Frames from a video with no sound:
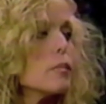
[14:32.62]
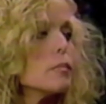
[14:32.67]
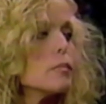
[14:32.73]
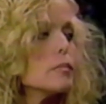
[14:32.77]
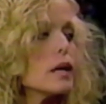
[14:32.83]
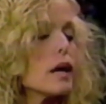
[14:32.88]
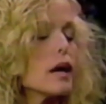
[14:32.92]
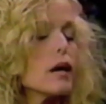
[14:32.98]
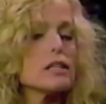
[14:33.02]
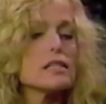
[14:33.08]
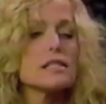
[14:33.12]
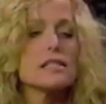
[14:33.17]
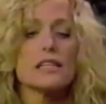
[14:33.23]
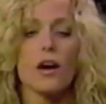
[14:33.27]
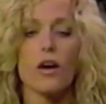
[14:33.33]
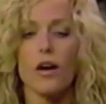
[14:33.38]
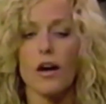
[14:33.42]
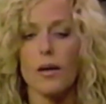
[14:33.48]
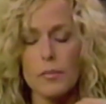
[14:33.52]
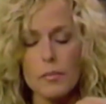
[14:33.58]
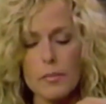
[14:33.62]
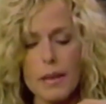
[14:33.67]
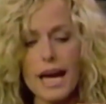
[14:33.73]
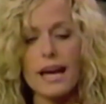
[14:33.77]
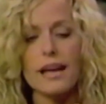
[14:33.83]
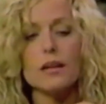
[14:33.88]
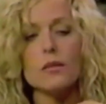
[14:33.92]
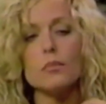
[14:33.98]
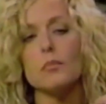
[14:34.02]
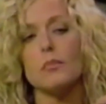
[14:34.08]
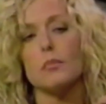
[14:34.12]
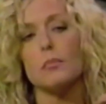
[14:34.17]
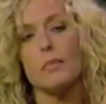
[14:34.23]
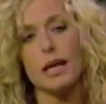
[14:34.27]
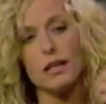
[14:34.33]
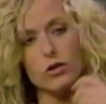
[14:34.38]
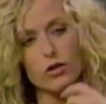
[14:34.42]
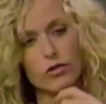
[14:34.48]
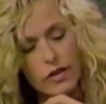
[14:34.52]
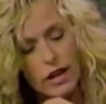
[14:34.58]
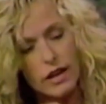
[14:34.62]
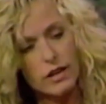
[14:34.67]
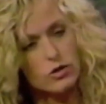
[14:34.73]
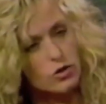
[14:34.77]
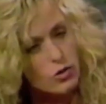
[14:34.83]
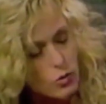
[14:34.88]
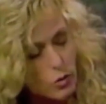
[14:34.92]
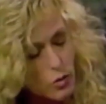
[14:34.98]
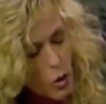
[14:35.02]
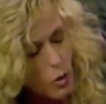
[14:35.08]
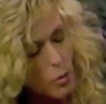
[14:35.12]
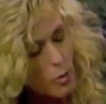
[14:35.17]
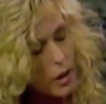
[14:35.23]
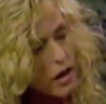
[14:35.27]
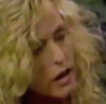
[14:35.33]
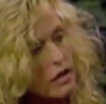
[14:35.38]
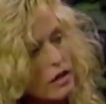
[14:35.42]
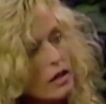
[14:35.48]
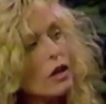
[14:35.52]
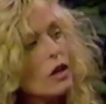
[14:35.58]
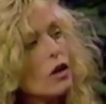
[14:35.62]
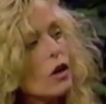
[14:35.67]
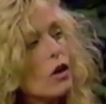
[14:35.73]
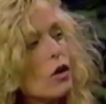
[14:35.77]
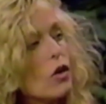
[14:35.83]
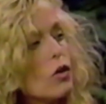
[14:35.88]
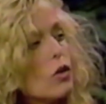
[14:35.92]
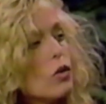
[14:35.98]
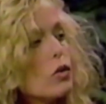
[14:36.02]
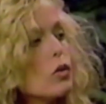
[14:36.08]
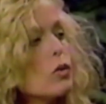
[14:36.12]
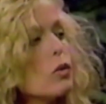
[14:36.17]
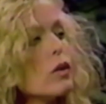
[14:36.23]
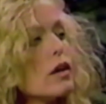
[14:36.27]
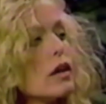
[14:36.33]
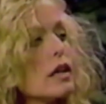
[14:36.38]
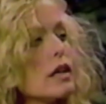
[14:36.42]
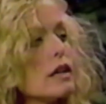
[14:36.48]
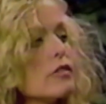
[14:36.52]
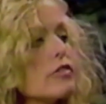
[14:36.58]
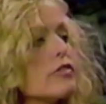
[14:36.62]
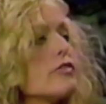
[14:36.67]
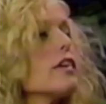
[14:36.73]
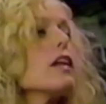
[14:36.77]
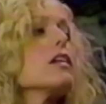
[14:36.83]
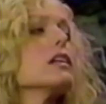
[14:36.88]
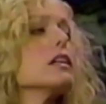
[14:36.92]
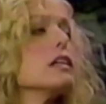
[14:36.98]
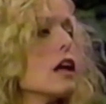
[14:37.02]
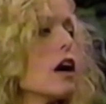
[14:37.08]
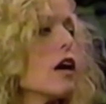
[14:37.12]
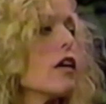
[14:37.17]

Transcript: um a, a, a man manufactured robot who fell